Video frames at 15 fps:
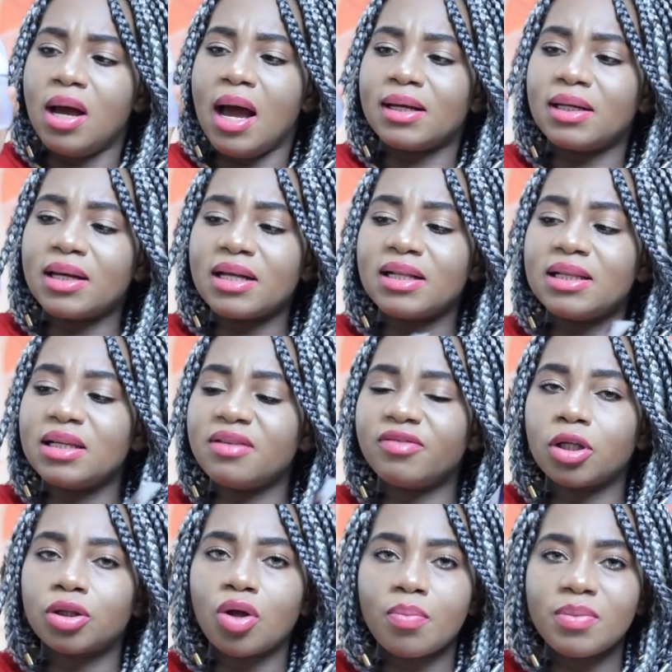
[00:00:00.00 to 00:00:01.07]
And then I leave
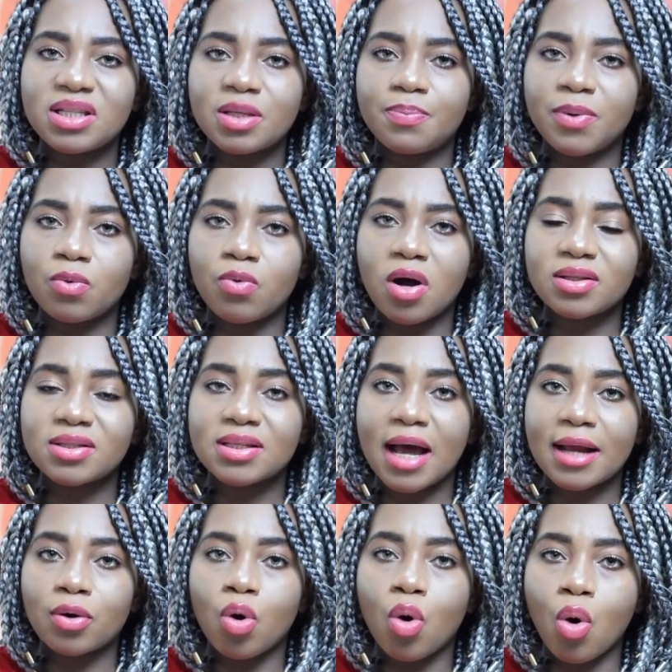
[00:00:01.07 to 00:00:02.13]
the Tommy Tippy ones
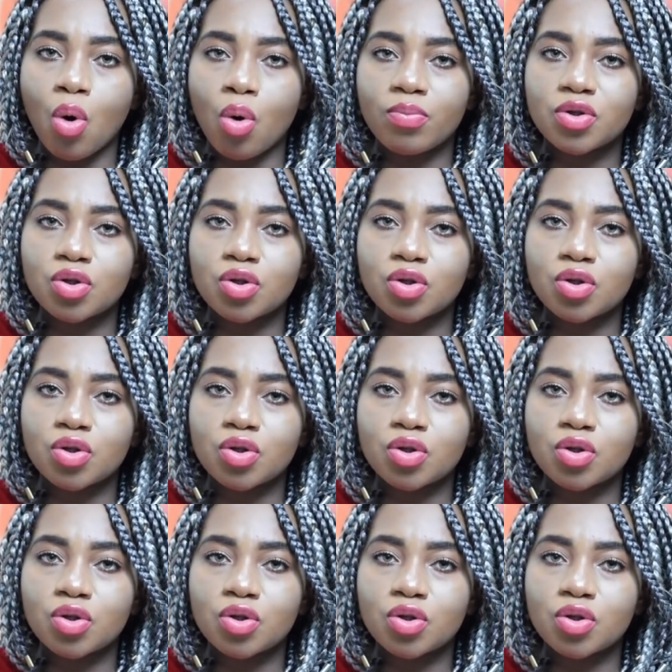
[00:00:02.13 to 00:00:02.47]
at home.